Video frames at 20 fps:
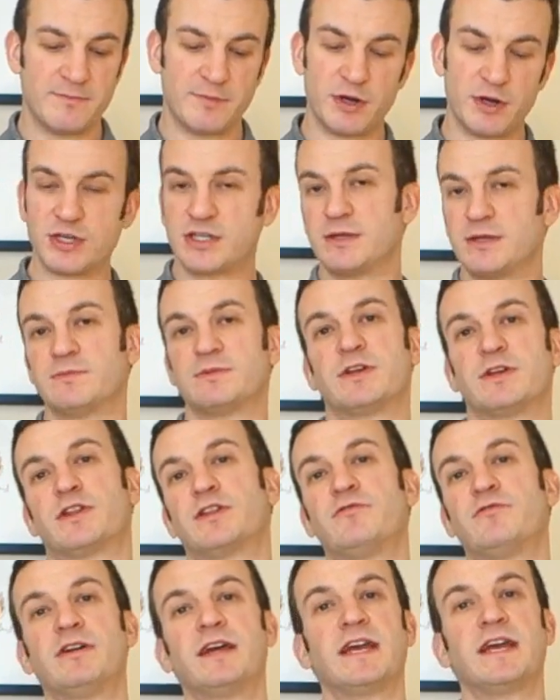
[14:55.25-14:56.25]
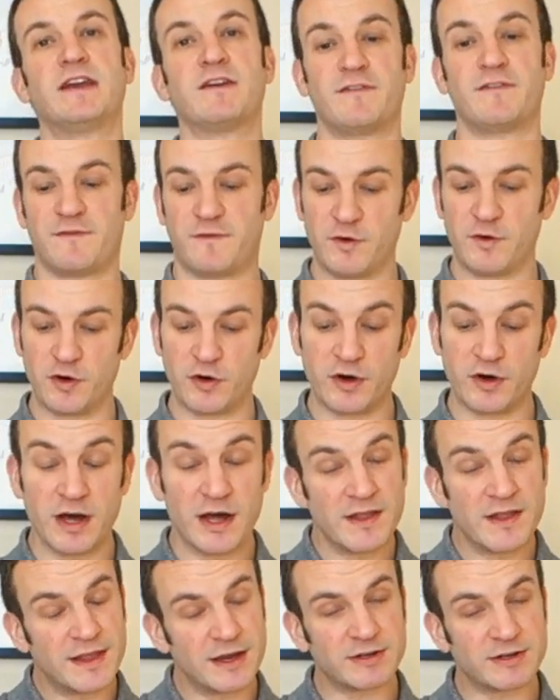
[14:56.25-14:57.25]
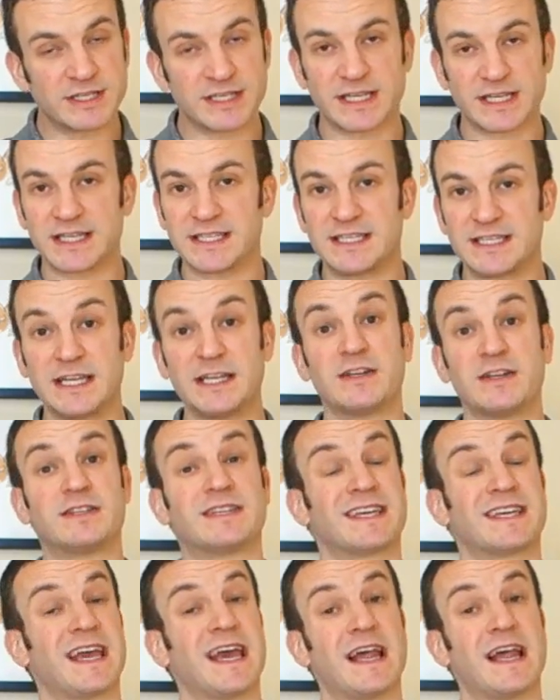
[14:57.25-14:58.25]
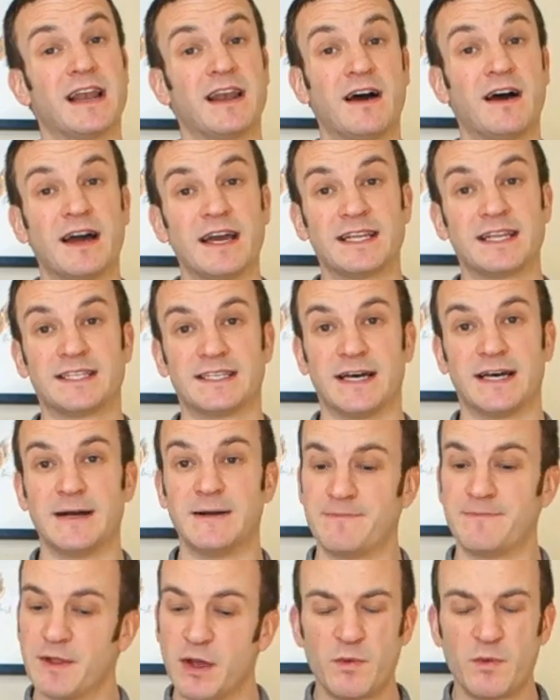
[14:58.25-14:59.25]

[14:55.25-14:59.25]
push them to 3, 4, they'll just continue to get lighter.